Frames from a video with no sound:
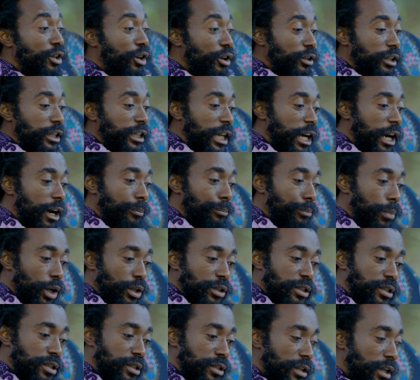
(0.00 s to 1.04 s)
nothing can
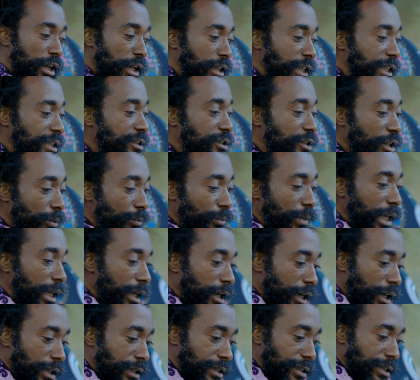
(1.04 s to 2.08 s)
bust unless
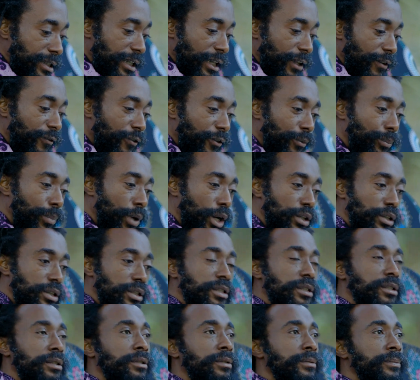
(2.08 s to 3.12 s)
Jamaicans say it for
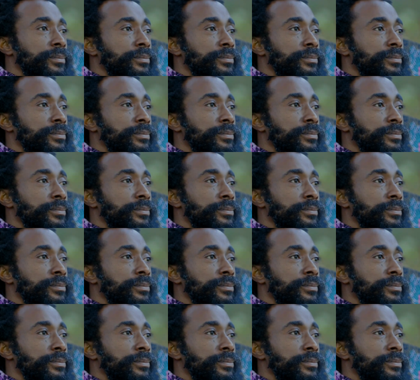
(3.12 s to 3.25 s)
bust.